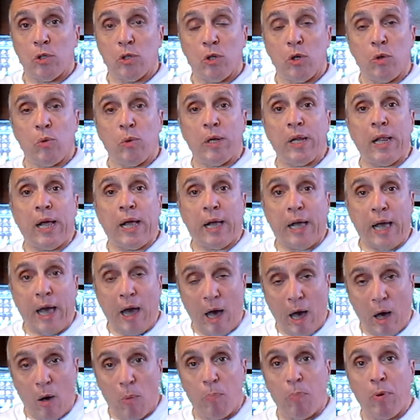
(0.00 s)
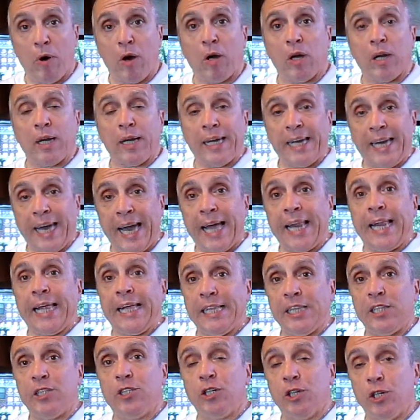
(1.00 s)
who would help her get
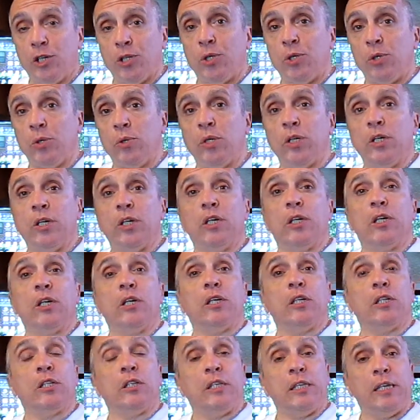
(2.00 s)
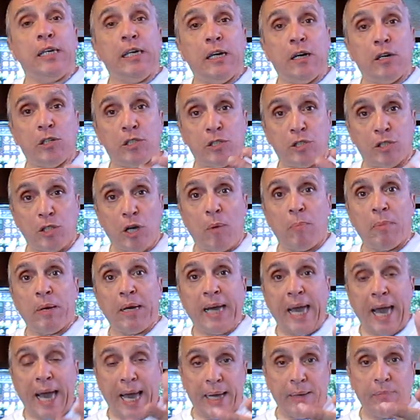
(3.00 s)
into the
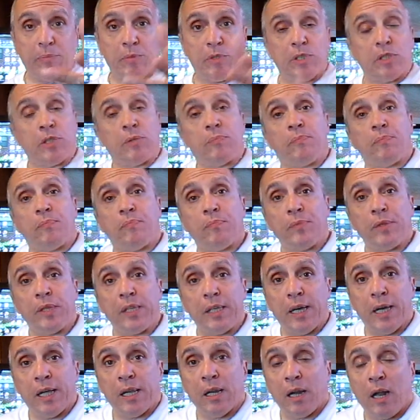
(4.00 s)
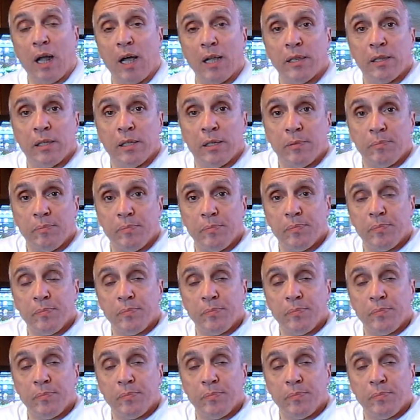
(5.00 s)
Summer Games in London.